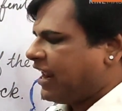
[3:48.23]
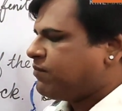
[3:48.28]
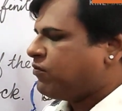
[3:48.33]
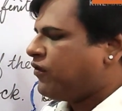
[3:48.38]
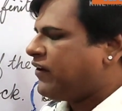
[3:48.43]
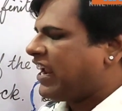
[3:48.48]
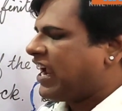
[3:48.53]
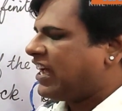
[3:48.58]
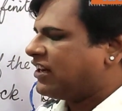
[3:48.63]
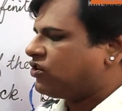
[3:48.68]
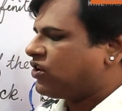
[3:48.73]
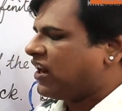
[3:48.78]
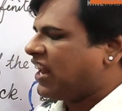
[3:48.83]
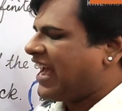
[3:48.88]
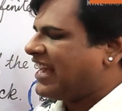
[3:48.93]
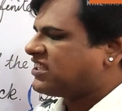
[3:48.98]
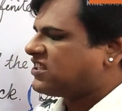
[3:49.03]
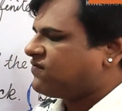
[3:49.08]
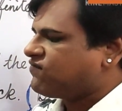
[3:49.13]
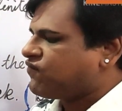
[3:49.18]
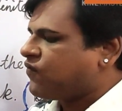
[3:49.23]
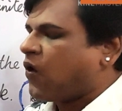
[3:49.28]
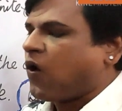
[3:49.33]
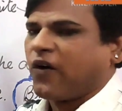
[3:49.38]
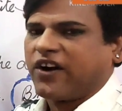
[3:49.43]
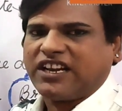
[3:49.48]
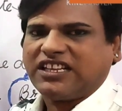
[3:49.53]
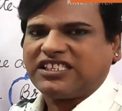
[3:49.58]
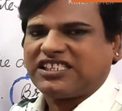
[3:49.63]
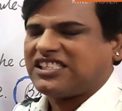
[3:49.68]
And moving on to the last and
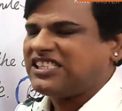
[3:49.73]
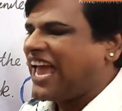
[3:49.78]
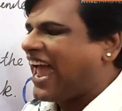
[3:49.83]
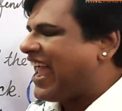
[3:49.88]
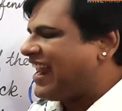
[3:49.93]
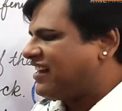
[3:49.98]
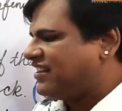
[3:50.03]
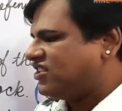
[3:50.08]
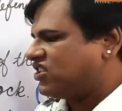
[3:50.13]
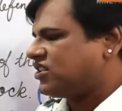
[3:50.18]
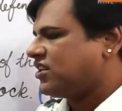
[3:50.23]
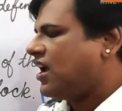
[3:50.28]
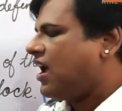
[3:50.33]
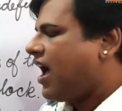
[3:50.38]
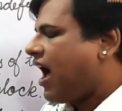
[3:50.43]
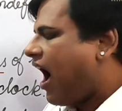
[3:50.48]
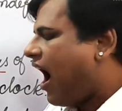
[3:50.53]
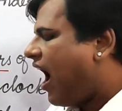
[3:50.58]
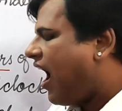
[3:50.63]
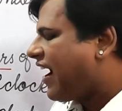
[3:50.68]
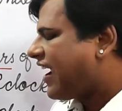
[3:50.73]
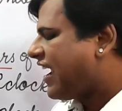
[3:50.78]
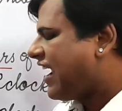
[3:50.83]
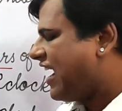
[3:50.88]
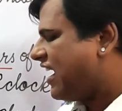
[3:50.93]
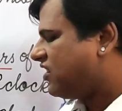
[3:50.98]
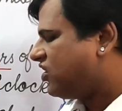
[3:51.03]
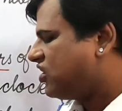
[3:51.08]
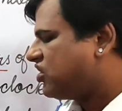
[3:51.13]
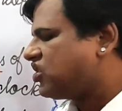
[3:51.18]
fourth sentence, I
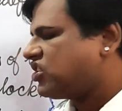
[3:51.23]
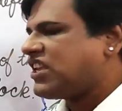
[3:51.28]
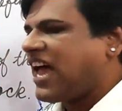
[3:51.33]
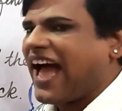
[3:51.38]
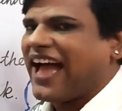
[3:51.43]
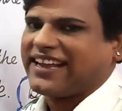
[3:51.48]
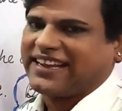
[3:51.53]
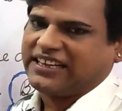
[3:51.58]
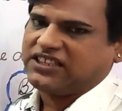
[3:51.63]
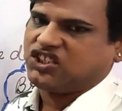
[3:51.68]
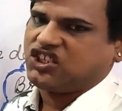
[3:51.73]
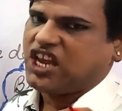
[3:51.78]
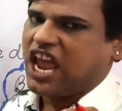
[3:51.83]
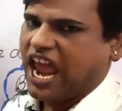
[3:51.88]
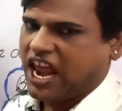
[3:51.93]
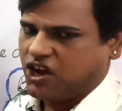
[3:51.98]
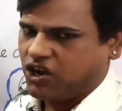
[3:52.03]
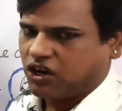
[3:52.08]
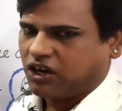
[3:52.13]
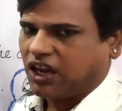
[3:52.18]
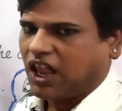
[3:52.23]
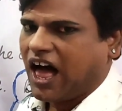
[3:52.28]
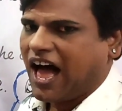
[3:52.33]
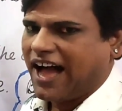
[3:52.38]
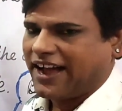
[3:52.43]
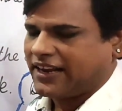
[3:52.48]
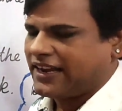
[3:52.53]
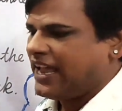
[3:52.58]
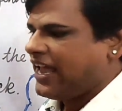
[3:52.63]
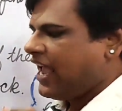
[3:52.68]
hit the sack at 10
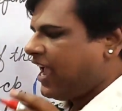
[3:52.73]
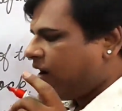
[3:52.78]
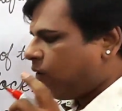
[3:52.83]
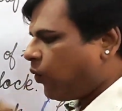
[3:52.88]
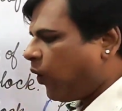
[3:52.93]
o'clock.